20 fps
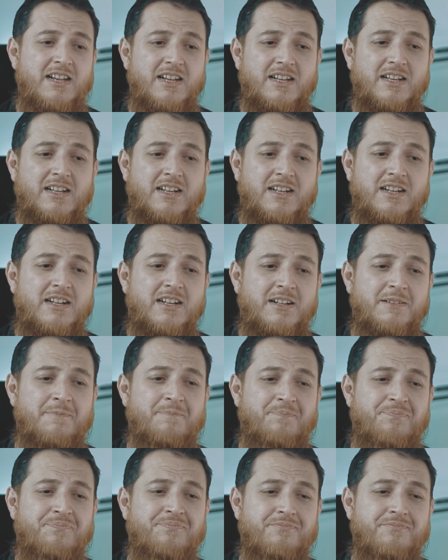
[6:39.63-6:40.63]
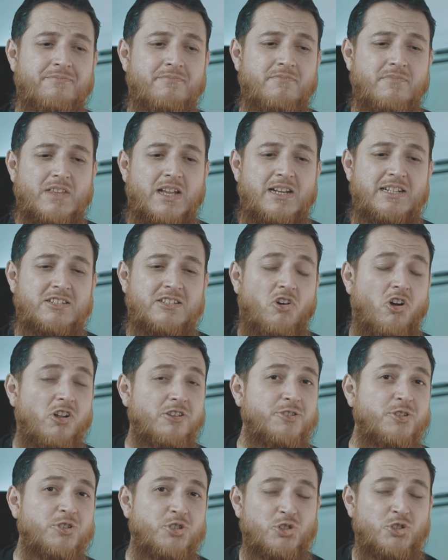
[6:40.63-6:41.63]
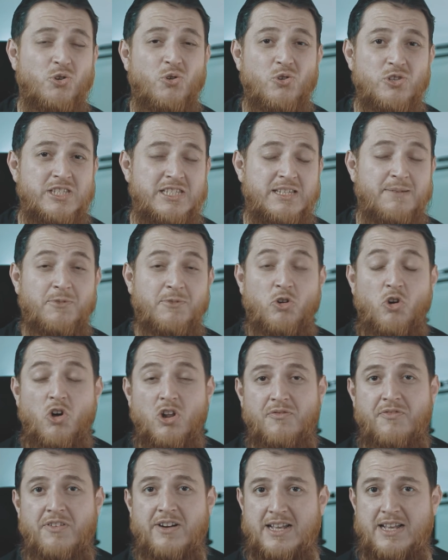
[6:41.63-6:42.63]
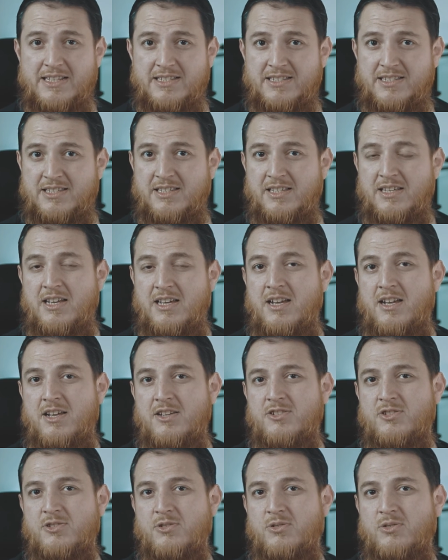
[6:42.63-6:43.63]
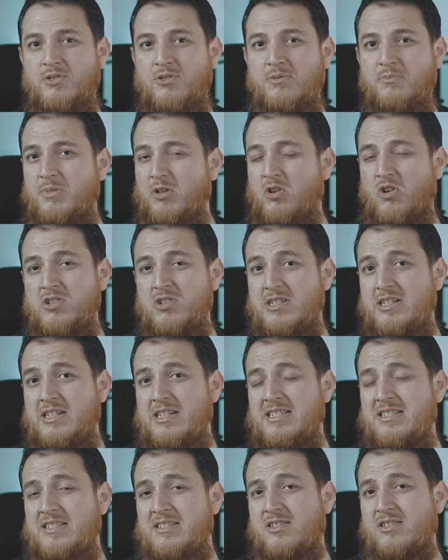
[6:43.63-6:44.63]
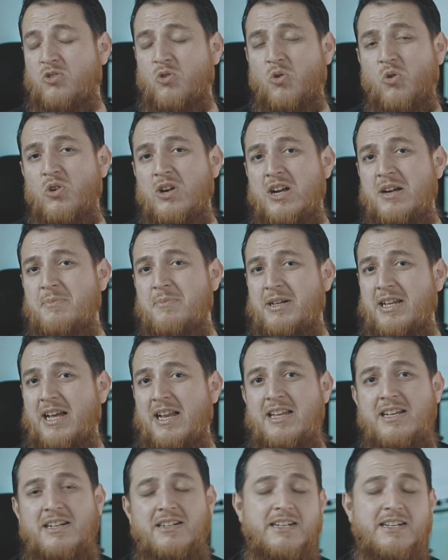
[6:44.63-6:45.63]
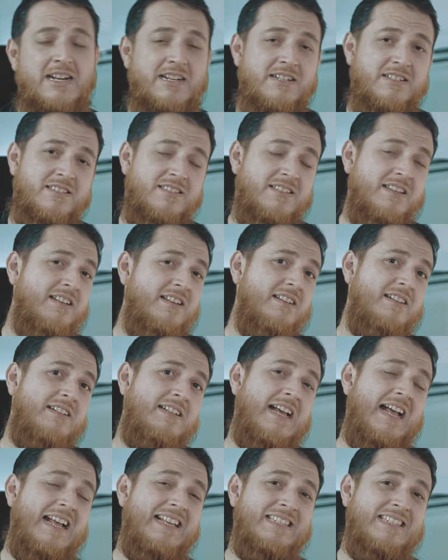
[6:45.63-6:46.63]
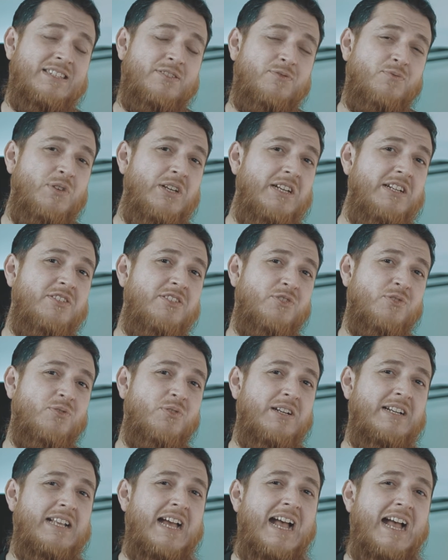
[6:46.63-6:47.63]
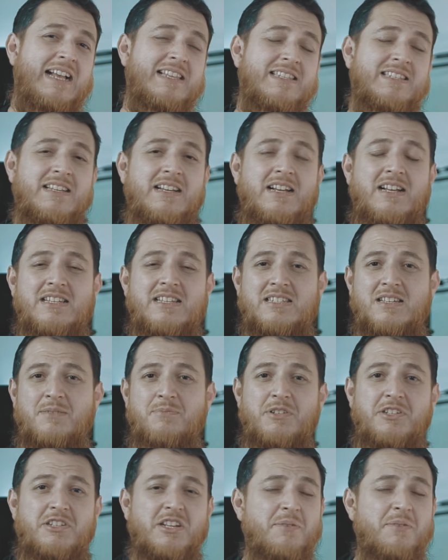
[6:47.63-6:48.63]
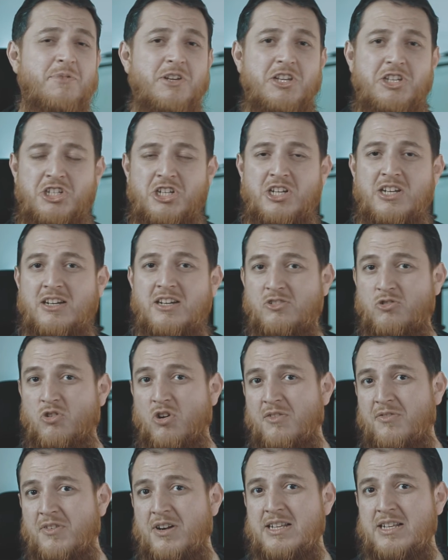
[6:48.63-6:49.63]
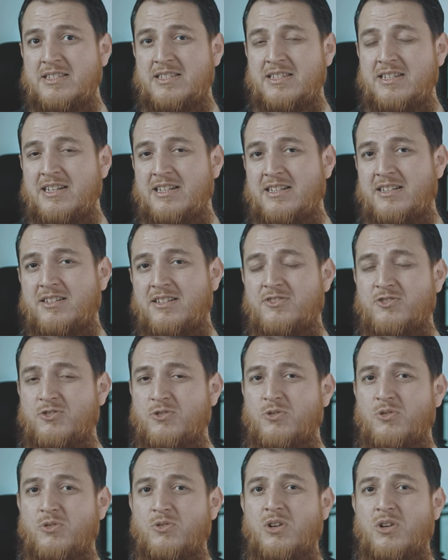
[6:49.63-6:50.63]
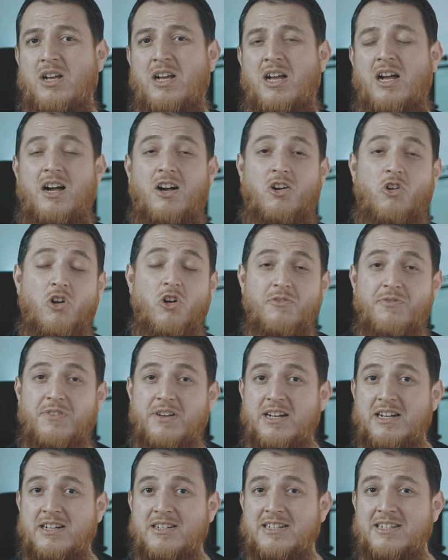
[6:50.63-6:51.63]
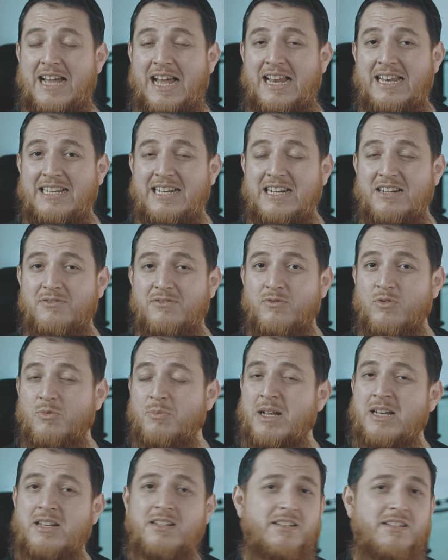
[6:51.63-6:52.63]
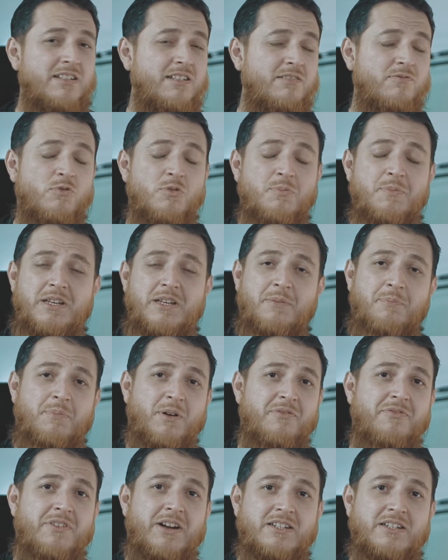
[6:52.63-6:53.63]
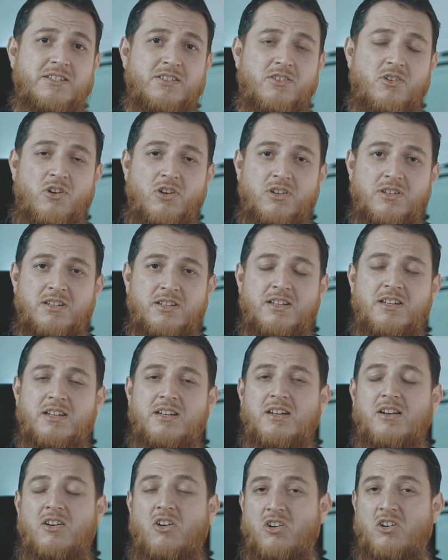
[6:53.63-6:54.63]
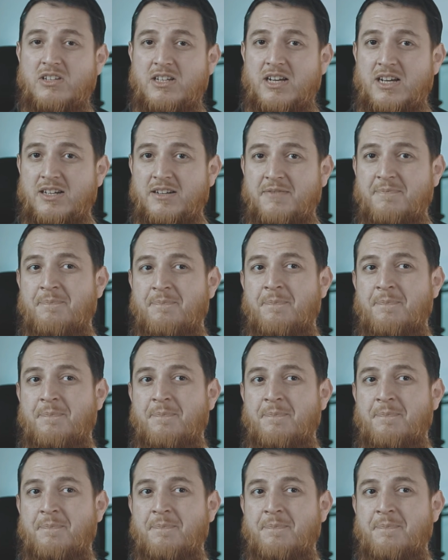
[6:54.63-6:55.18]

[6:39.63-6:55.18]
it also shows some confidence. So because it is cold and metallic and still it has sweet, so it has some determination and confidence in it. So a confident, elegant woman, it would be a perfect on her.